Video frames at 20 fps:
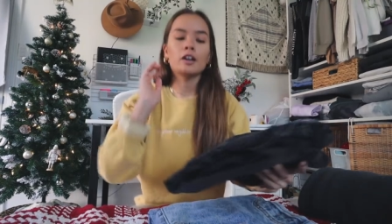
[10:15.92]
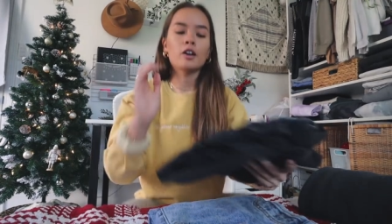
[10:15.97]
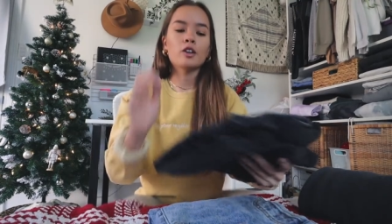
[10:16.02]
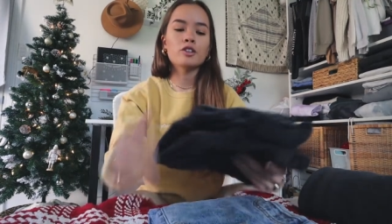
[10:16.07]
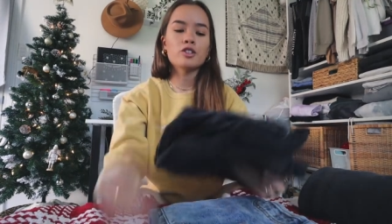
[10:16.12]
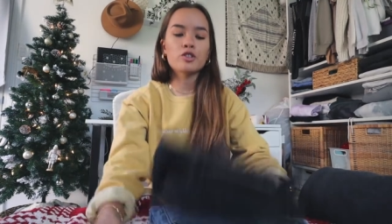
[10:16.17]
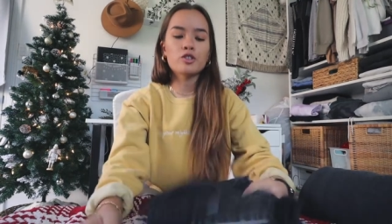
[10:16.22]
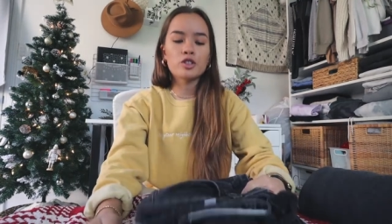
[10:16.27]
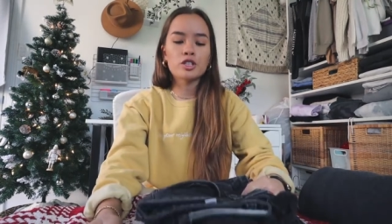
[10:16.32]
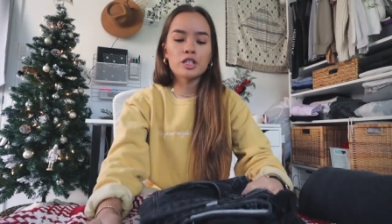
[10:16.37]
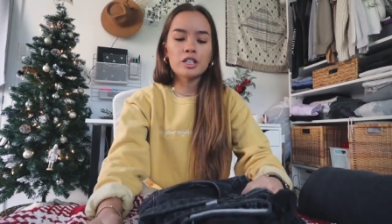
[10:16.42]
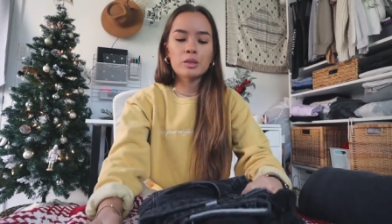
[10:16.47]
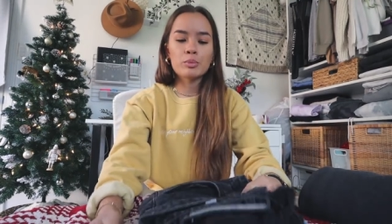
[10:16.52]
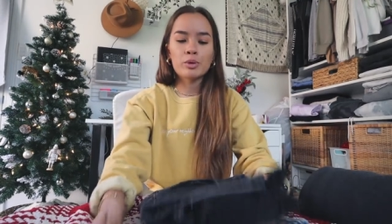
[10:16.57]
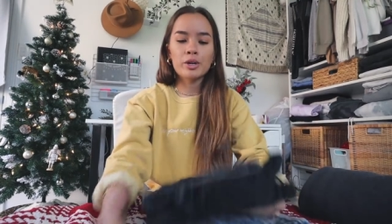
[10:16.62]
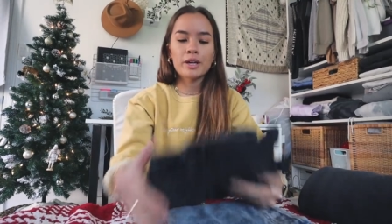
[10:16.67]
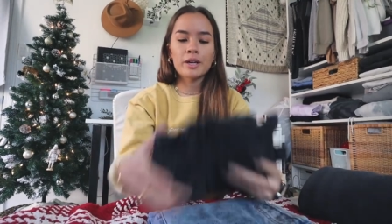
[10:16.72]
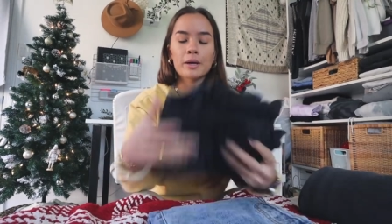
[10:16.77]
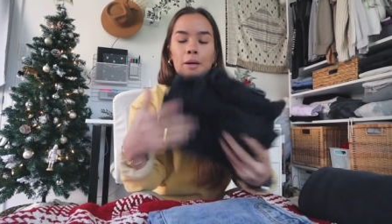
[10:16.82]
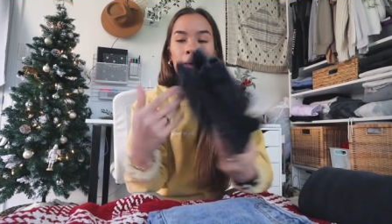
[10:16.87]
Also just gonna
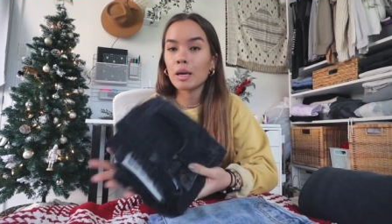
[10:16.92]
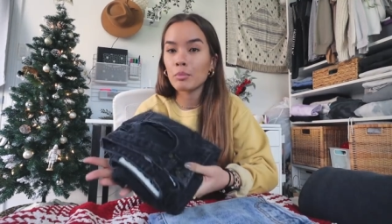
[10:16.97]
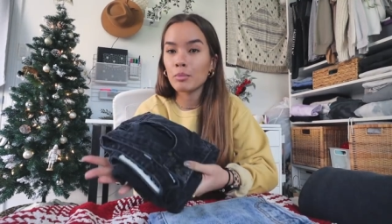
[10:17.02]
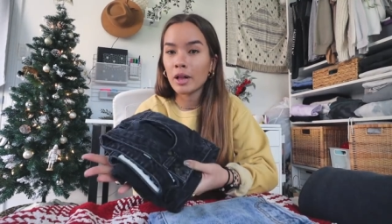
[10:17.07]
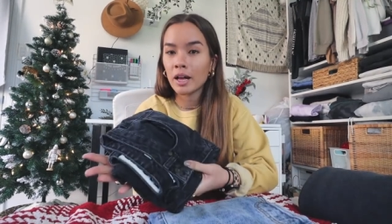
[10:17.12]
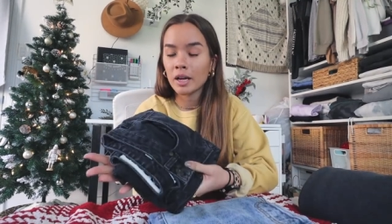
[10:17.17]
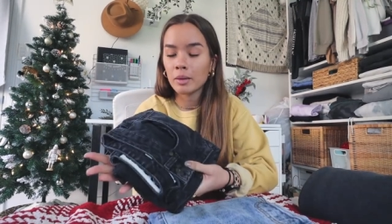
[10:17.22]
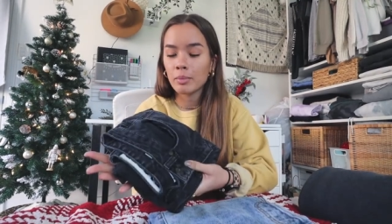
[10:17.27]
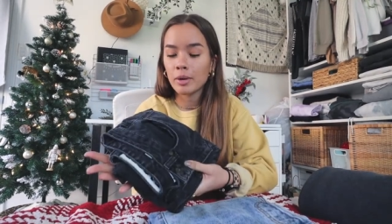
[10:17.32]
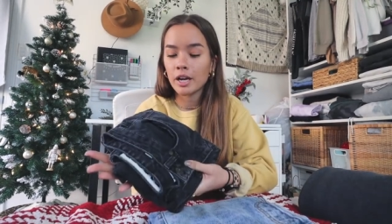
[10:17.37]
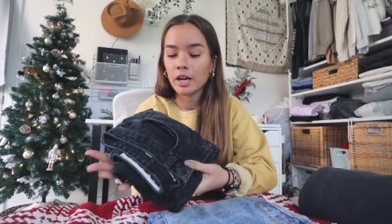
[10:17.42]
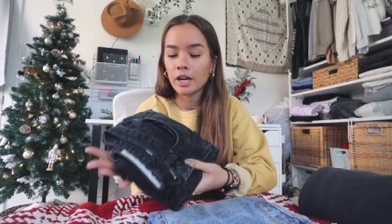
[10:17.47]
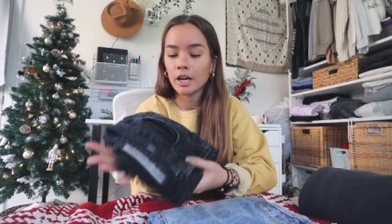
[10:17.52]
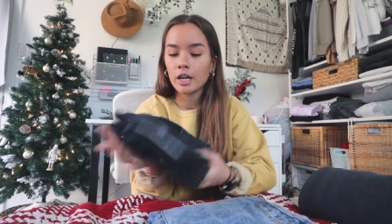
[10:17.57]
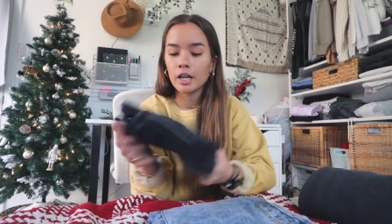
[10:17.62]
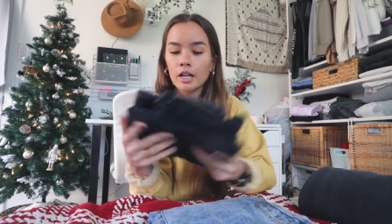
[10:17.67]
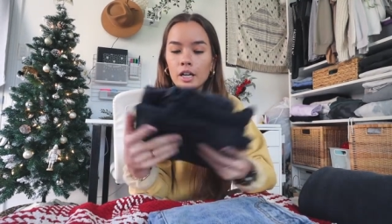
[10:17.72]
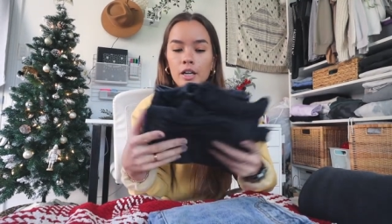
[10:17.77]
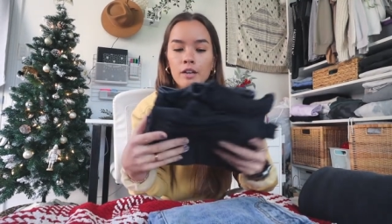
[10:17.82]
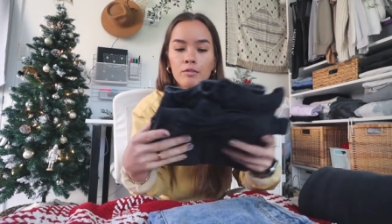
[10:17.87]
bring a black pair
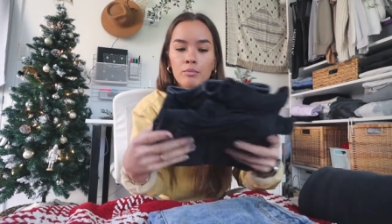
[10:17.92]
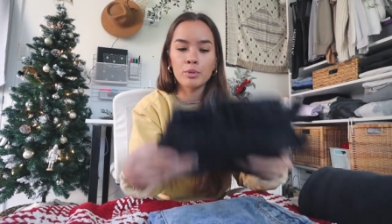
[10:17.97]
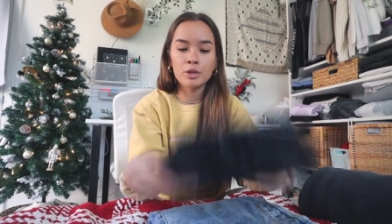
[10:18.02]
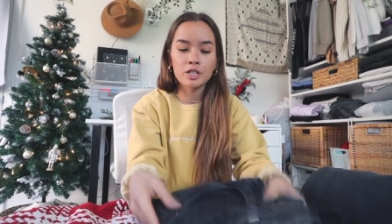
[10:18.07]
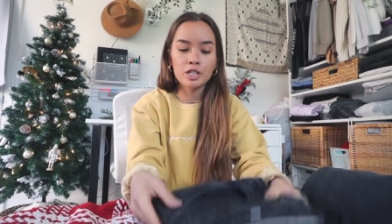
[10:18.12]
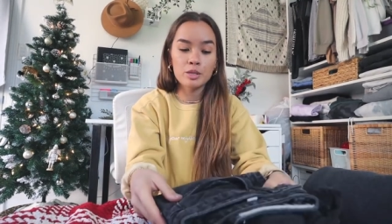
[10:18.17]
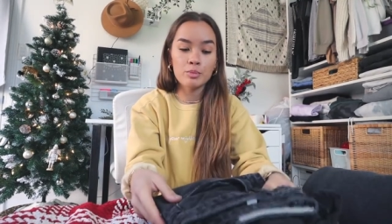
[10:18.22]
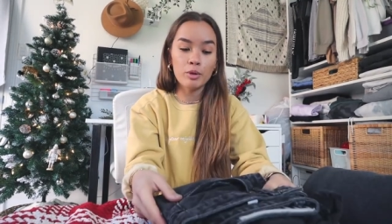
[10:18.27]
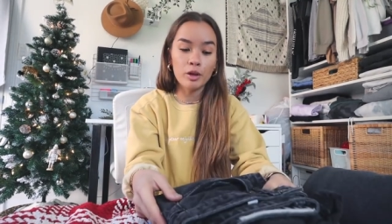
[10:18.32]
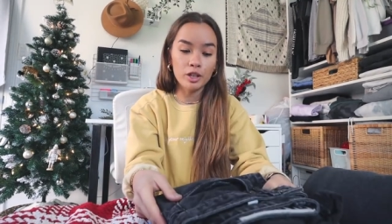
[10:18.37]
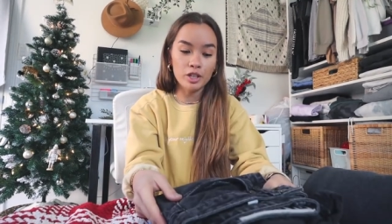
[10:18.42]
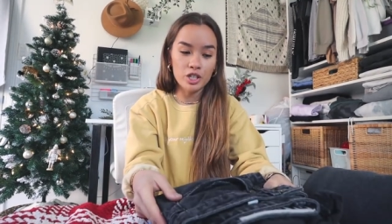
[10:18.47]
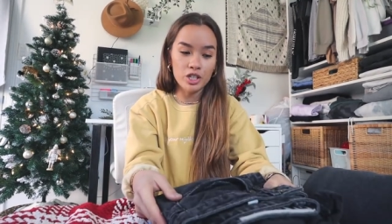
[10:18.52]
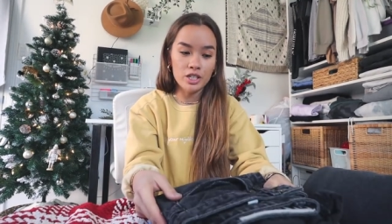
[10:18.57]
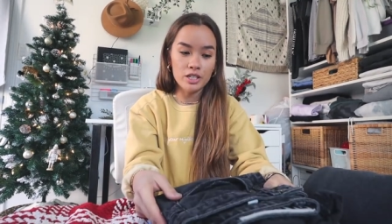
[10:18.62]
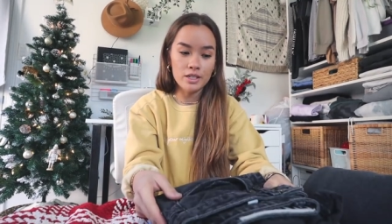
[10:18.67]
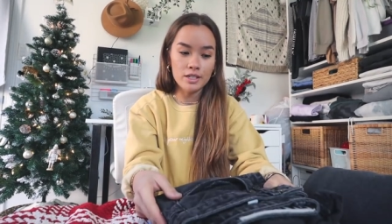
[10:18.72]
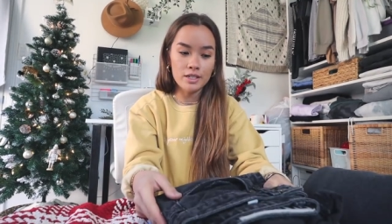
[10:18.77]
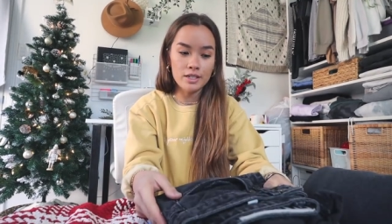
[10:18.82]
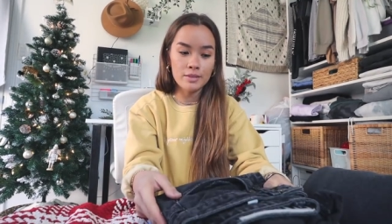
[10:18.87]
of Princess Polly
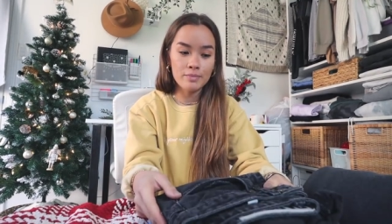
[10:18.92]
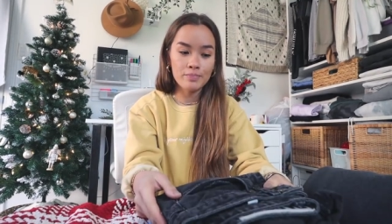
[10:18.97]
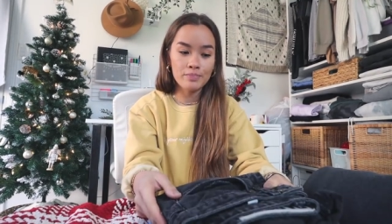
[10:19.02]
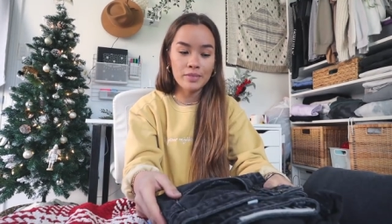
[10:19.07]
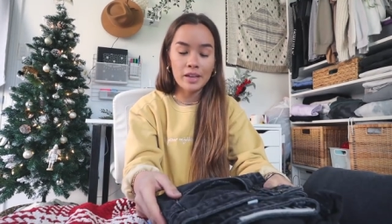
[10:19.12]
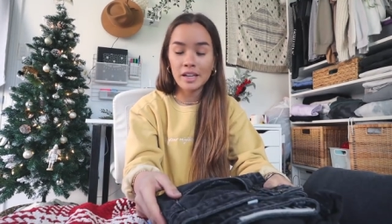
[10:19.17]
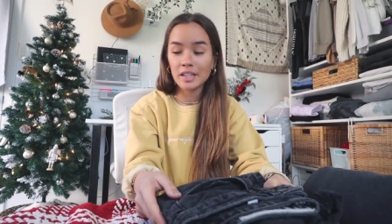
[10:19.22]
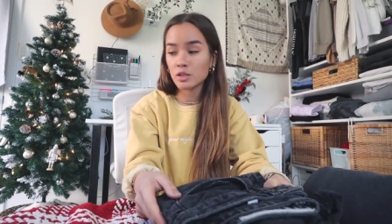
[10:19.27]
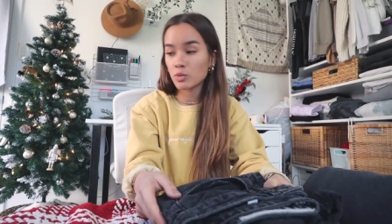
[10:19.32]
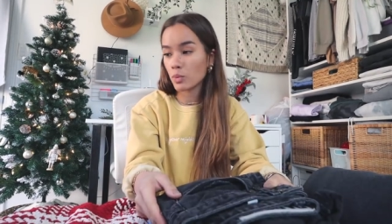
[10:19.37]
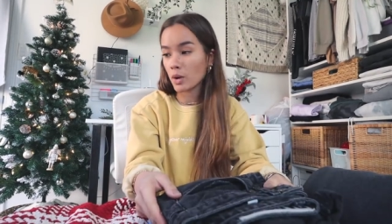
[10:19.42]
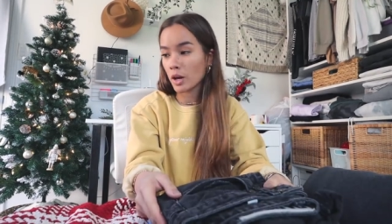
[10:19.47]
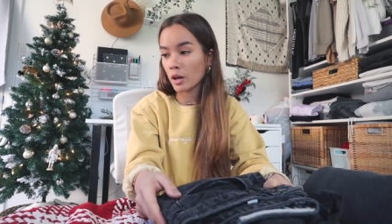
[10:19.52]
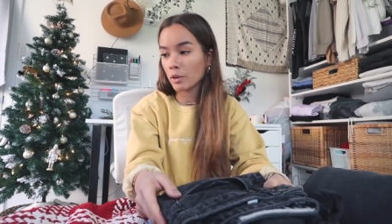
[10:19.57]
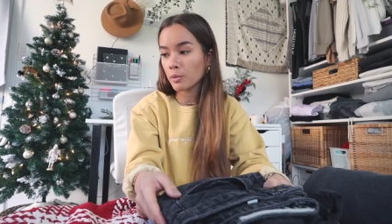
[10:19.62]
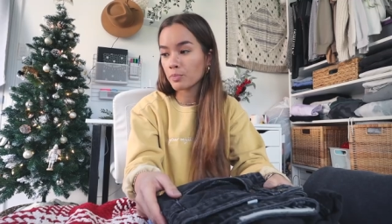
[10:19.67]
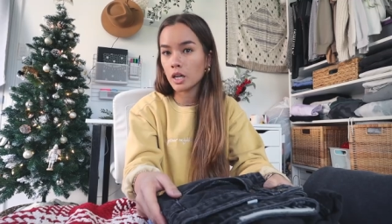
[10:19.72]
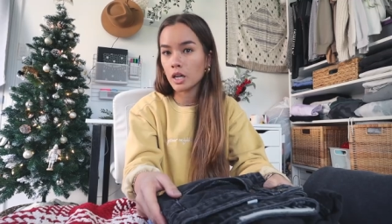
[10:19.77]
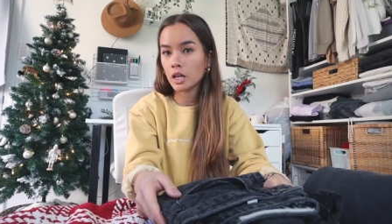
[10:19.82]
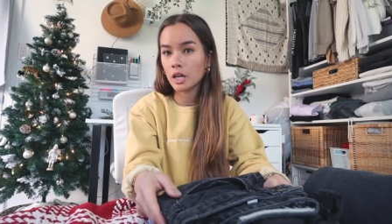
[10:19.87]
jeans as
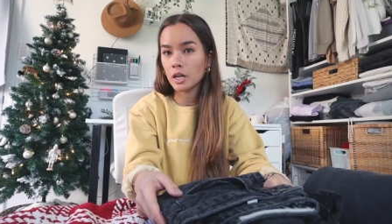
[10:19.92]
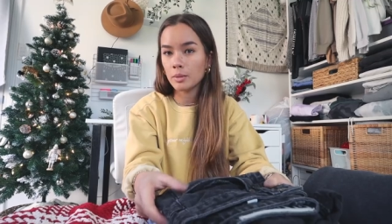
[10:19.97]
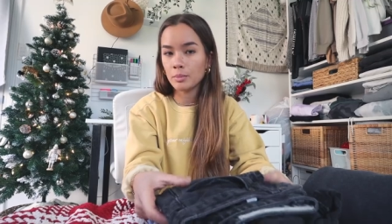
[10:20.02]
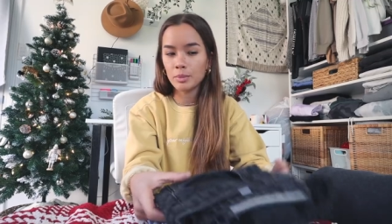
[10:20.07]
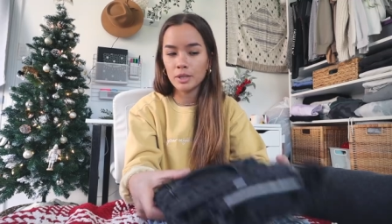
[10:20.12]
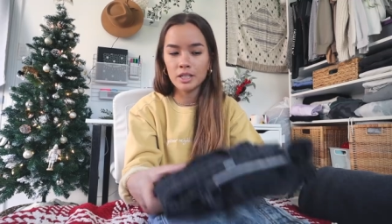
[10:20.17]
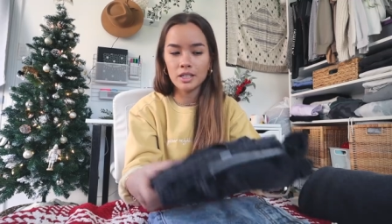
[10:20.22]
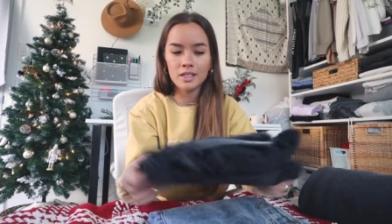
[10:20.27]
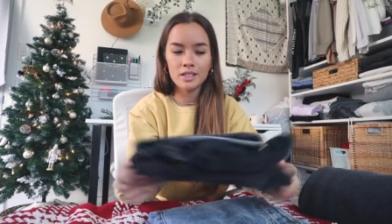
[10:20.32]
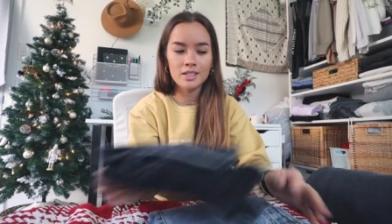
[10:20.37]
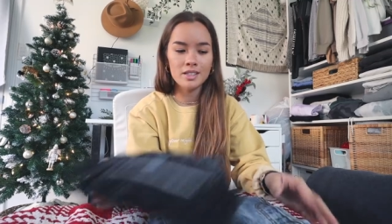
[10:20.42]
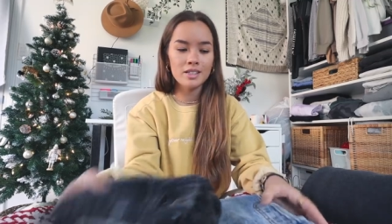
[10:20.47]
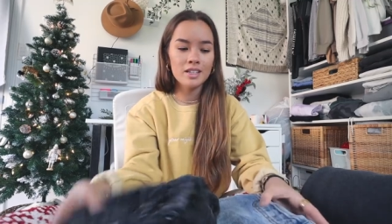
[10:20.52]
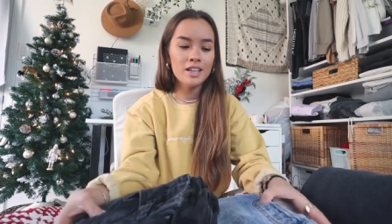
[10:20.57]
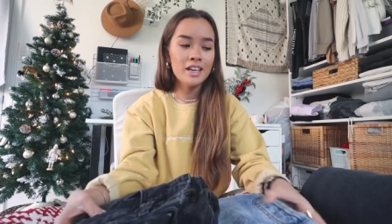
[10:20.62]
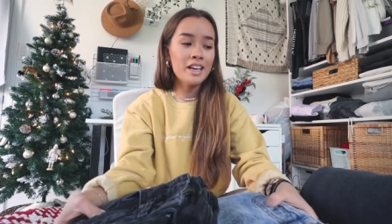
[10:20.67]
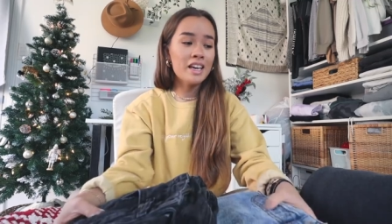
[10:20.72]
well um, because